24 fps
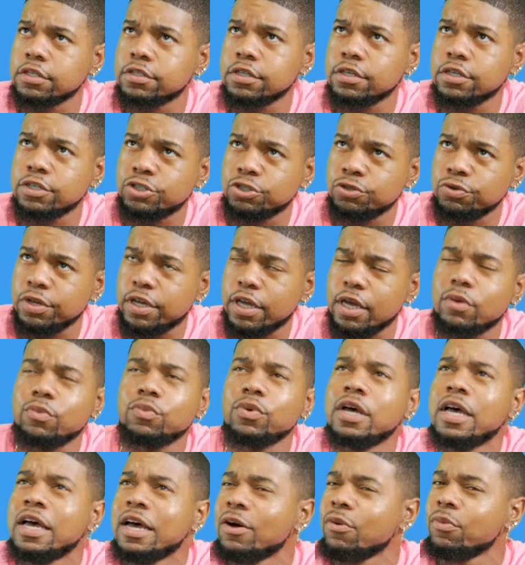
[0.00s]
adjudicate.
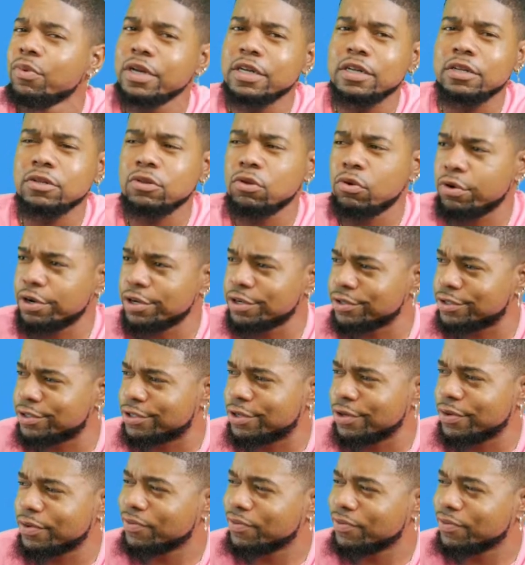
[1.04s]
What the lawyers do?